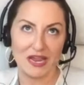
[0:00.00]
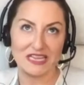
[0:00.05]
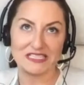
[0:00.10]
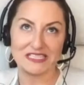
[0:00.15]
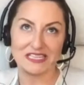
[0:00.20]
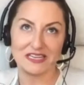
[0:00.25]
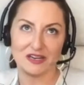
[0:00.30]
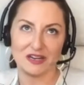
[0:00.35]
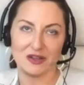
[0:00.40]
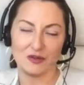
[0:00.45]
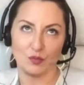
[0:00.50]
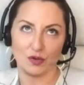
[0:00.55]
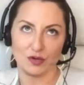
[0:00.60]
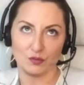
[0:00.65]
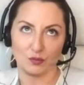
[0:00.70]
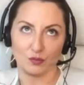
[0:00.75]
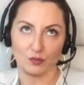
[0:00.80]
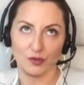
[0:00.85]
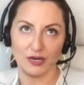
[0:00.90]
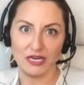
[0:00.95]
And what
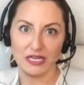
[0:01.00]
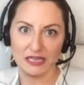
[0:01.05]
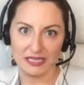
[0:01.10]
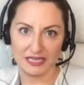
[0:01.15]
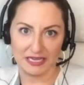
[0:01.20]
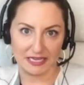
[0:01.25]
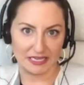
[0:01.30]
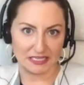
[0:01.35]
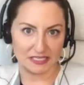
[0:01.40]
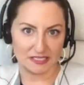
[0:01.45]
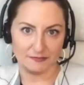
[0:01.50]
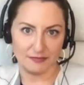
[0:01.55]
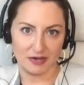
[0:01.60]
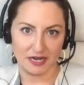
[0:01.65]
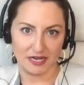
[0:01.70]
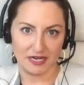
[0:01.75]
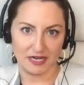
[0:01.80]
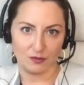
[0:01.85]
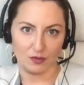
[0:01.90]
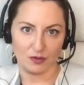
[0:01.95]
really it gets
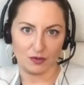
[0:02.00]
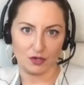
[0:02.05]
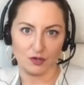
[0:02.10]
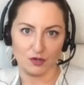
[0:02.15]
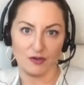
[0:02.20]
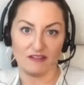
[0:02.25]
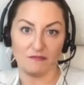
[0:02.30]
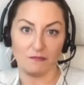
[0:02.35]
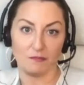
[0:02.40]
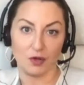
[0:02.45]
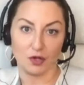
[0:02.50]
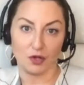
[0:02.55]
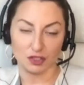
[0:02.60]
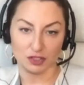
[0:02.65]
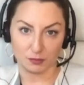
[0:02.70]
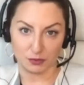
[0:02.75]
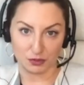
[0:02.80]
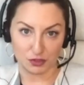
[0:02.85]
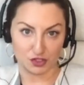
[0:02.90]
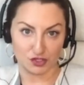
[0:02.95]
muddy when you have
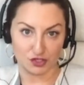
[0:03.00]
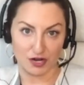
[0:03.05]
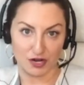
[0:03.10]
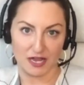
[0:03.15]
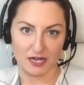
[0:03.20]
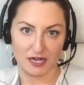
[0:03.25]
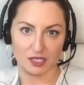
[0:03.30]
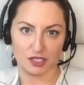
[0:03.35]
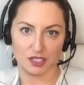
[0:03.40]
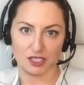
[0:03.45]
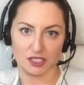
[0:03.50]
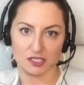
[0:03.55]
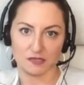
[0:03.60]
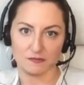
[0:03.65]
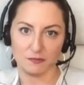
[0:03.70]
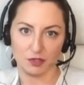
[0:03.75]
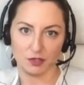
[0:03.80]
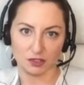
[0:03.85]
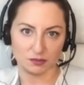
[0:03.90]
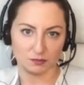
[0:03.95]
multiple strategies,
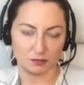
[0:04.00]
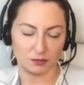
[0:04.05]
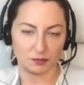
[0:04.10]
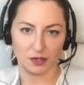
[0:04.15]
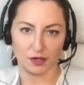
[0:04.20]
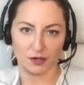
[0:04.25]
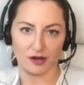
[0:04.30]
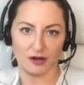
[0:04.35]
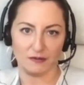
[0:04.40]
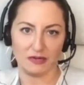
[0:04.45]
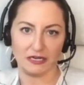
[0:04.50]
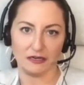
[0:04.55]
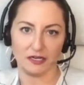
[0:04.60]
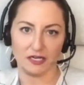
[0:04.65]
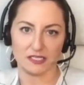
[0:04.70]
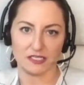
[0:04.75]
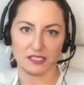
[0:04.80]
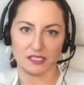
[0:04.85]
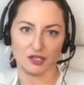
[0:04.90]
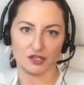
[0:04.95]
multiple program
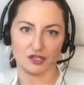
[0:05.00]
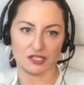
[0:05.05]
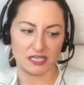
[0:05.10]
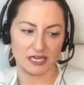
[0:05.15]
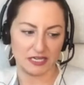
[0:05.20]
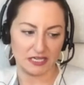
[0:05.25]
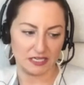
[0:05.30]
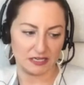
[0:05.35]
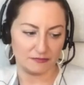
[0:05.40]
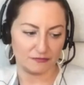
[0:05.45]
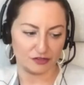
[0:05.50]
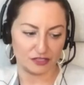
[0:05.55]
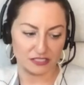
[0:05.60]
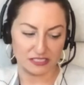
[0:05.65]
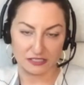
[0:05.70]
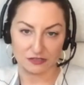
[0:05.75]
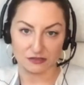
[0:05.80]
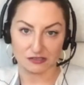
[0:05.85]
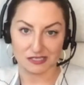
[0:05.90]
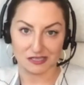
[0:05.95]
areas, and you're signing up for
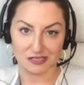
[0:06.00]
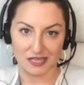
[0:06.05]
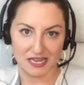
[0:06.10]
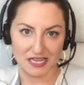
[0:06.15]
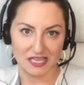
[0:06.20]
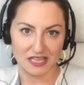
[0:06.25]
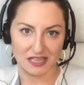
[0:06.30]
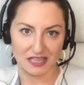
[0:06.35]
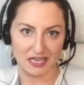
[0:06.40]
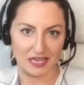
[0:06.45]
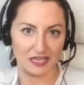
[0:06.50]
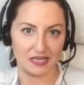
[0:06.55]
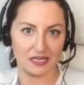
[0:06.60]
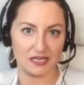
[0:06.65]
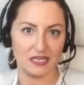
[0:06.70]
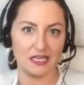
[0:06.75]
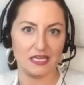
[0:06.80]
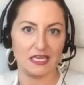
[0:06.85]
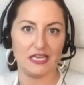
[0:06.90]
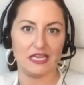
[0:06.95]
deals like that.
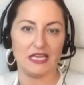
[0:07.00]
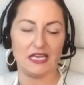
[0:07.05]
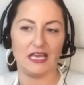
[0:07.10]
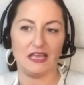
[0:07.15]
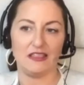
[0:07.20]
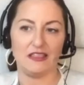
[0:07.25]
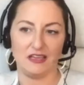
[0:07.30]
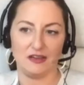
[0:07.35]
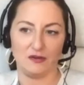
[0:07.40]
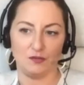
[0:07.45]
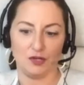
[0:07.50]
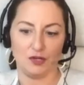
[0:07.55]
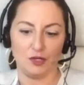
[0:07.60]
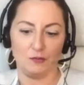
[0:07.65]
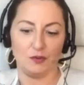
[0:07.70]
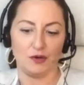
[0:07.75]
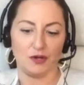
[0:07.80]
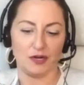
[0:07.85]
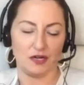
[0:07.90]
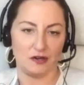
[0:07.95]
And then when
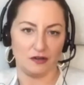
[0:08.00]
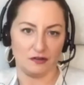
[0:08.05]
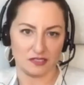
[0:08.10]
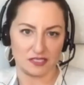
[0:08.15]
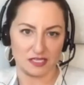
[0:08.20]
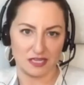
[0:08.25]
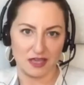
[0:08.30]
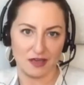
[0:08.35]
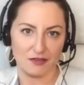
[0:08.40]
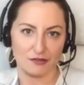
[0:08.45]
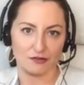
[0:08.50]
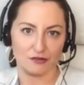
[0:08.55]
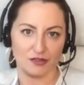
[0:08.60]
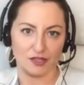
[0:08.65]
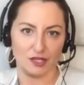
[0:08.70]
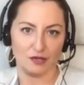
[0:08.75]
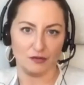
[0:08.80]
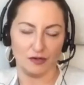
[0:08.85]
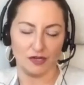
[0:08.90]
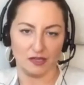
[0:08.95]
you put it all together, then
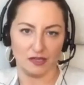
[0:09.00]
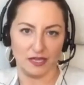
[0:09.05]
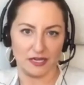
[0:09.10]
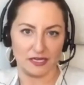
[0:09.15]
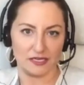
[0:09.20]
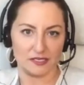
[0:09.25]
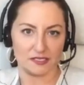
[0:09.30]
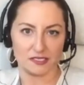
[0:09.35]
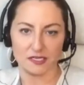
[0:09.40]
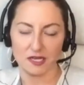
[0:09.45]
you realize,